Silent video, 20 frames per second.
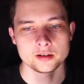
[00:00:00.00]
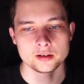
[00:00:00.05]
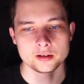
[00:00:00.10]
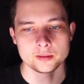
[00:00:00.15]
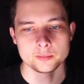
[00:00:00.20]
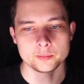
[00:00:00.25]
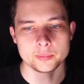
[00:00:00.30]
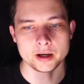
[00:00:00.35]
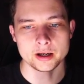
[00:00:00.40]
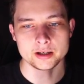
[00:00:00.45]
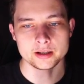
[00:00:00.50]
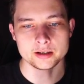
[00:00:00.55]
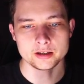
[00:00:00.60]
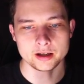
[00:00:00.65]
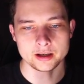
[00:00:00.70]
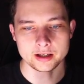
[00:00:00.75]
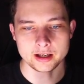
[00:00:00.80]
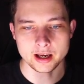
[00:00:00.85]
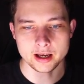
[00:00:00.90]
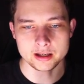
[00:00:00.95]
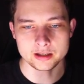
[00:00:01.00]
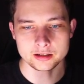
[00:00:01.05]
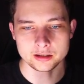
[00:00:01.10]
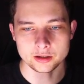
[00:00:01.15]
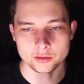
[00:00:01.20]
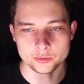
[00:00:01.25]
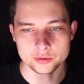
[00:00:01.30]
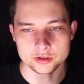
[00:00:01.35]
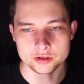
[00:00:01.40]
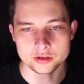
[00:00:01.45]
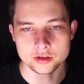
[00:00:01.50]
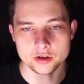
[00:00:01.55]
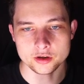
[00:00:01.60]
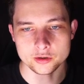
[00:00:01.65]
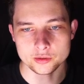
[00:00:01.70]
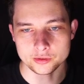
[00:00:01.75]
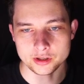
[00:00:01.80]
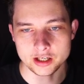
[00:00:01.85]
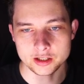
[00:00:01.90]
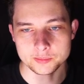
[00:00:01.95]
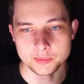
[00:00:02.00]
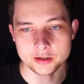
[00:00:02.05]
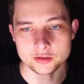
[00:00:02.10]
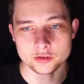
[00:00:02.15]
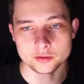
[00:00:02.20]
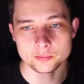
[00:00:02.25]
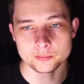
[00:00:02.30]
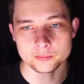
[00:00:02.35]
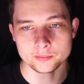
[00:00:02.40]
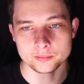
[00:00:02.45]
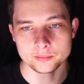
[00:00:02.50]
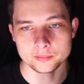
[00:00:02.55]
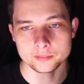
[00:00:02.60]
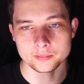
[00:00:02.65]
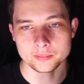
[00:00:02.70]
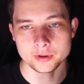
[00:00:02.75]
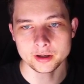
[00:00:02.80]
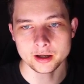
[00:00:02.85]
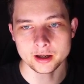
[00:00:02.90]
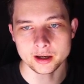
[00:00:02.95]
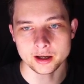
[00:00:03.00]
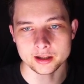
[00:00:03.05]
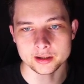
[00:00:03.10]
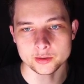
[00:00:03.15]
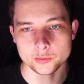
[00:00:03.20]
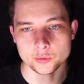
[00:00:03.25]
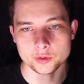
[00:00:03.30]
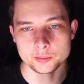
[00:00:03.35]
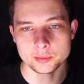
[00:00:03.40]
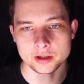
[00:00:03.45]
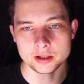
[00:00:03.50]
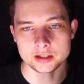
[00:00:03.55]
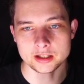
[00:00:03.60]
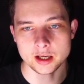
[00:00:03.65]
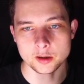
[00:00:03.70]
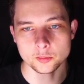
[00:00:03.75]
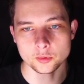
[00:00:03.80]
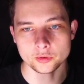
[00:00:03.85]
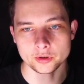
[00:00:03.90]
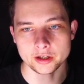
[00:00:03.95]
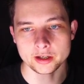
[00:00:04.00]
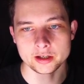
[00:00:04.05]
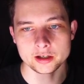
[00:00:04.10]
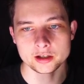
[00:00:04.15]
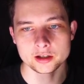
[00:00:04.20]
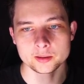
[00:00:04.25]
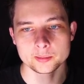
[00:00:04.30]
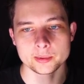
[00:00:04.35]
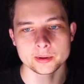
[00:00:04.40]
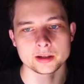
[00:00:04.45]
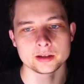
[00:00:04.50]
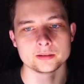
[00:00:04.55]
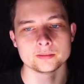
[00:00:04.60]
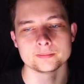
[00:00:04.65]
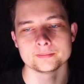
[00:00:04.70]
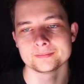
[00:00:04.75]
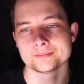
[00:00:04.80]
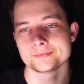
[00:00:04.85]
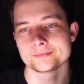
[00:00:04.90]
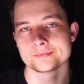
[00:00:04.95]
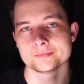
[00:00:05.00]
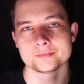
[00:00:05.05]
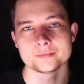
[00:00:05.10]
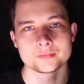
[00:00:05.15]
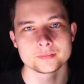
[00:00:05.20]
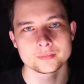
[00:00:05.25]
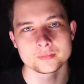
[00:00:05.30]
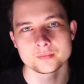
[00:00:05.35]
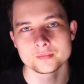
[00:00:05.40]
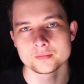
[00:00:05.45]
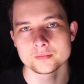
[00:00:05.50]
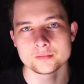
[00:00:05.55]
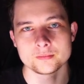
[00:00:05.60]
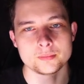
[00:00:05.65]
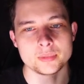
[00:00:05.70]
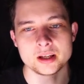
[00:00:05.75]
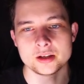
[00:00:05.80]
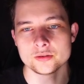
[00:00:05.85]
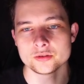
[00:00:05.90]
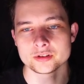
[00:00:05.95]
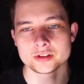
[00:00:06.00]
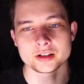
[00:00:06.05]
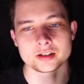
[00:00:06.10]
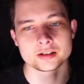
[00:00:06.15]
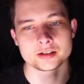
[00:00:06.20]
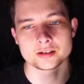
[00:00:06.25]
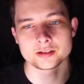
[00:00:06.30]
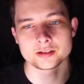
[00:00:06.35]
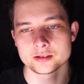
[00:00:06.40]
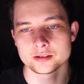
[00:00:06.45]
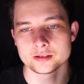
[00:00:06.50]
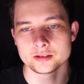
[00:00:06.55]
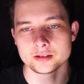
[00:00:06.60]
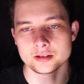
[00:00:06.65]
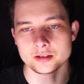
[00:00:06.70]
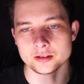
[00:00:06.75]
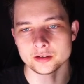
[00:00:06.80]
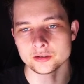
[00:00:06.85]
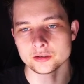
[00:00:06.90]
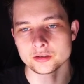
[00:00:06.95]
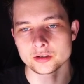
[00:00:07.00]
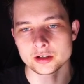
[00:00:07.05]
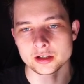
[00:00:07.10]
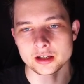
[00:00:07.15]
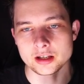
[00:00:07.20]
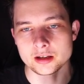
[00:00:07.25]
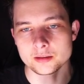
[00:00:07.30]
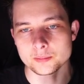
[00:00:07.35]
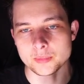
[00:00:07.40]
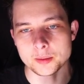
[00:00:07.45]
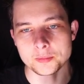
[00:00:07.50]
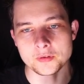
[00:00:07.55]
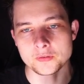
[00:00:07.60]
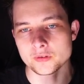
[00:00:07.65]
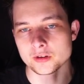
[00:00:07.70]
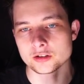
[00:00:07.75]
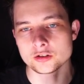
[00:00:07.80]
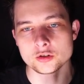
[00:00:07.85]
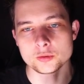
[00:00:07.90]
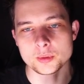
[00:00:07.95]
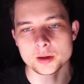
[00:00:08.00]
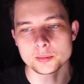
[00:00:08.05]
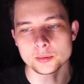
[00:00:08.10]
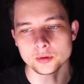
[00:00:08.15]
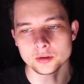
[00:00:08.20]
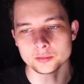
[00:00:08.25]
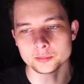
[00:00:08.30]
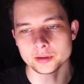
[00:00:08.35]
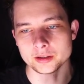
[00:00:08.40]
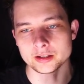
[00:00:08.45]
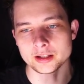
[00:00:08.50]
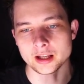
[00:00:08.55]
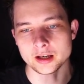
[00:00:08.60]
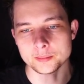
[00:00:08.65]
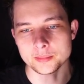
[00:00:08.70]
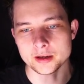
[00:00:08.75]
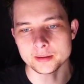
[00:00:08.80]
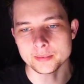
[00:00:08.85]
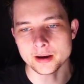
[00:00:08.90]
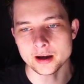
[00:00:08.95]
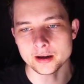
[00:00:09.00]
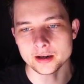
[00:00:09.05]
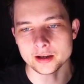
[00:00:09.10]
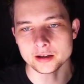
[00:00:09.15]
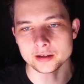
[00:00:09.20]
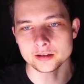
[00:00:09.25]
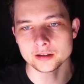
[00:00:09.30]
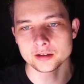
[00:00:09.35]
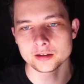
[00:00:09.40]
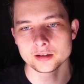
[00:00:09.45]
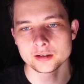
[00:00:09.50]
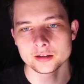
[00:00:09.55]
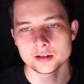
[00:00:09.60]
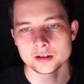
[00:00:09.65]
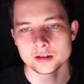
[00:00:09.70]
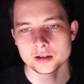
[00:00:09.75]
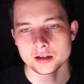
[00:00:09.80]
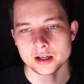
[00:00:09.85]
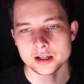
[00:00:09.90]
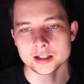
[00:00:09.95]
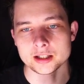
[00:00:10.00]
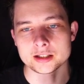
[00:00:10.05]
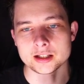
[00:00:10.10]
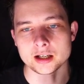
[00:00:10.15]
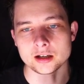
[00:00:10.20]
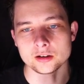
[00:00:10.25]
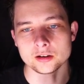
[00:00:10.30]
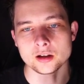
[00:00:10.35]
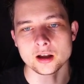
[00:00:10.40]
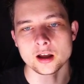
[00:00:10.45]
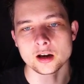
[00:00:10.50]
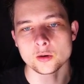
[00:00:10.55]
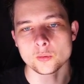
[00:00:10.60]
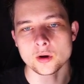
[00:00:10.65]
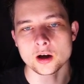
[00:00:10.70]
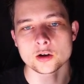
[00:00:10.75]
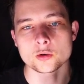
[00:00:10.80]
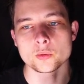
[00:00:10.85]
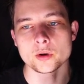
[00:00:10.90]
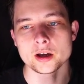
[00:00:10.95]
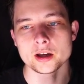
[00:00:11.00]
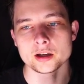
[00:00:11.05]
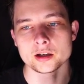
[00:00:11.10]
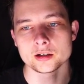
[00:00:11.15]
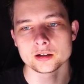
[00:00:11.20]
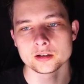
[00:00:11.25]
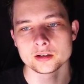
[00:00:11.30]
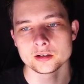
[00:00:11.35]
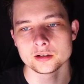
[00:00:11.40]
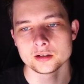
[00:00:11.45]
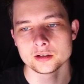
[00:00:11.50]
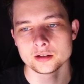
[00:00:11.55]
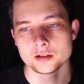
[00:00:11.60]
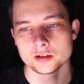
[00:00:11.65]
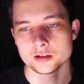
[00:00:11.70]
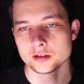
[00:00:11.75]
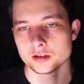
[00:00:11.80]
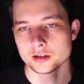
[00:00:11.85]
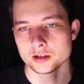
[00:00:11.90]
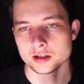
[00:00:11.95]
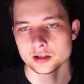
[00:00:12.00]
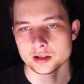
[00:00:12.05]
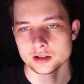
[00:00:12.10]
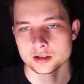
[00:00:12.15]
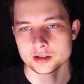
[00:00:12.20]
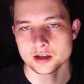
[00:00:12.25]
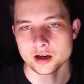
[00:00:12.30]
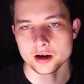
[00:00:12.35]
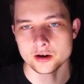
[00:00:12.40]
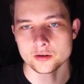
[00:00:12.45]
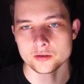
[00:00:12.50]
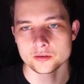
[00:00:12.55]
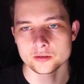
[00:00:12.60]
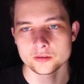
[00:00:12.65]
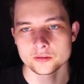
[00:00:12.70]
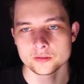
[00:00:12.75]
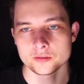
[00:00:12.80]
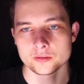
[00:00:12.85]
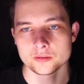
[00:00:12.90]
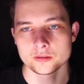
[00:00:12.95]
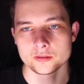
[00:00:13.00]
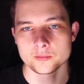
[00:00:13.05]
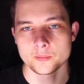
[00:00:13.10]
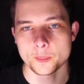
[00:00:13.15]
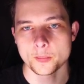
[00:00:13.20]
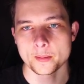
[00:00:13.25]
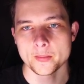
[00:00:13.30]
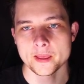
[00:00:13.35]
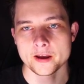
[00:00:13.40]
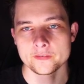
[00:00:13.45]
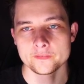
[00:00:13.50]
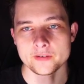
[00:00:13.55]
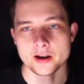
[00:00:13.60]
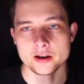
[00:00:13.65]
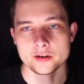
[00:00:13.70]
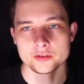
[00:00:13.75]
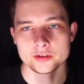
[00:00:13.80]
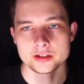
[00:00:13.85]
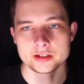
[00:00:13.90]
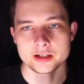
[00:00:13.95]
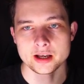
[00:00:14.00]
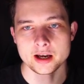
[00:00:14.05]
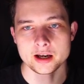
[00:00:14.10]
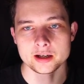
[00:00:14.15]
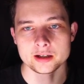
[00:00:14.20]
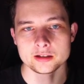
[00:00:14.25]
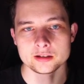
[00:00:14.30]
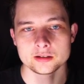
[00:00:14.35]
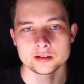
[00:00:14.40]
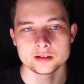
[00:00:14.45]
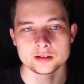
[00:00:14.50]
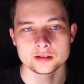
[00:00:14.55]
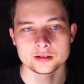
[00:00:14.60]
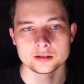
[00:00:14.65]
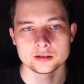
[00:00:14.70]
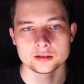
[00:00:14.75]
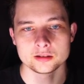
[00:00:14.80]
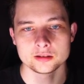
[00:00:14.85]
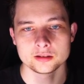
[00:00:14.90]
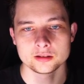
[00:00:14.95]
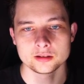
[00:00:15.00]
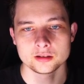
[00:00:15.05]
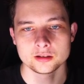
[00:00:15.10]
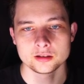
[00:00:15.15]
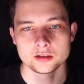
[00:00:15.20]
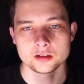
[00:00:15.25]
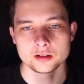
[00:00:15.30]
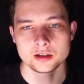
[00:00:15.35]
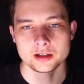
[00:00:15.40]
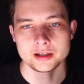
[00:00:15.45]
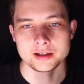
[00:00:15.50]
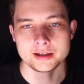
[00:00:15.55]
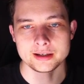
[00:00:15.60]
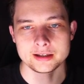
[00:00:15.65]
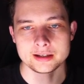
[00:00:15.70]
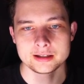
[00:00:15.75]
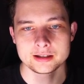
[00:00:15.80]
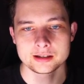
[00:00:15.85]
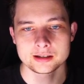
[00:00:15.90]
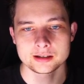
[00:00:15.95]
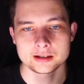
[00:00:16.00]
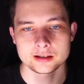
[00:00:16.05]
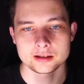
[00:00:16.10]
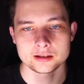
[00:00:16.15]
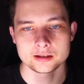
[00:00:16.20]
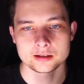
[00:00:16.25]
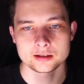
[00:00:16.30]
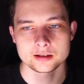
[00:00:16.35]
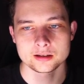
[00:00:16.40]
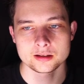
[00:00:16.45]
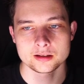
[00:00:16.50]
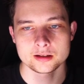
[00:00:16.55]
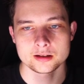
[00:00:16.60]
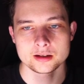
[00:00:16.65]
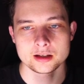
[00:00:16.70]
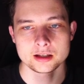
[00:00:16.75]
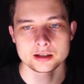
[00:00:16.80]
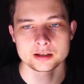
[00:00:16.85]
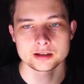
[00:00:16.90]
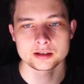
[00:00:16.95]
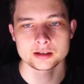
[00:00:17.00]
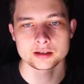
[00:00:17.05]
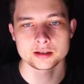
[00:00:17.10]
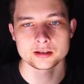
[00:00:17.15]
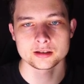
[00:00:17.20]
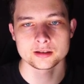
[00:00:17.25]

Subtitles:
But again, there was no guest bedroom. There would be a table right here, but be useless. You know, you could eat, maybe fit 2 people, but that'd be about it. And this had a lot of walkway. So, final design is this.